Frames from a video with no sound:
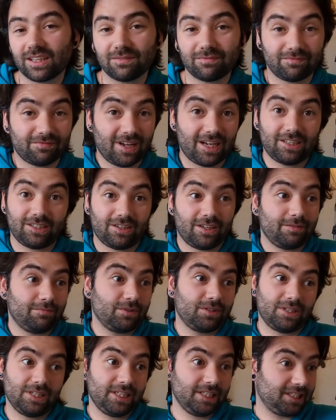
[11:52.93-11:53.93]
In fact, I
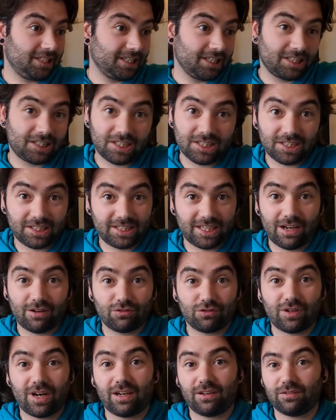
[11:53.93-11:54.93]
was listening to the
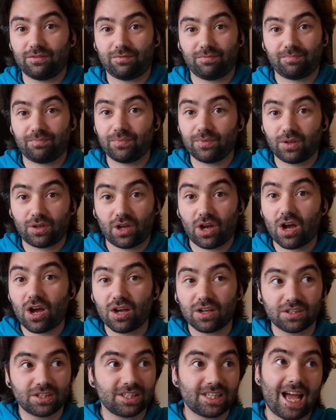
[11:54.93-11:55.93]
soundtrack of The
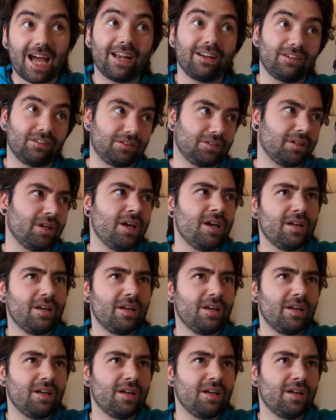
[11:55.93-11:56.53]
Curse and